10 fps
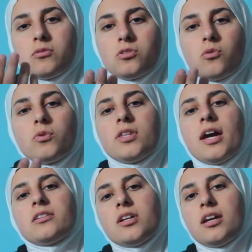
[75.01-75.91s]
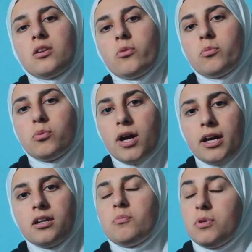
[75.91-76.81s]
so with the eggs, I eat it with
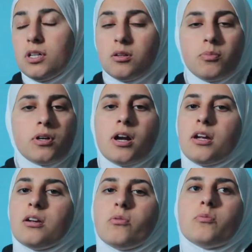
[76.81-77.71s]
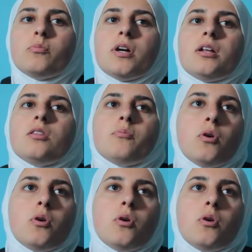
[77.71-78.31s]
bread. The peanut butter, I eat it with bread. And the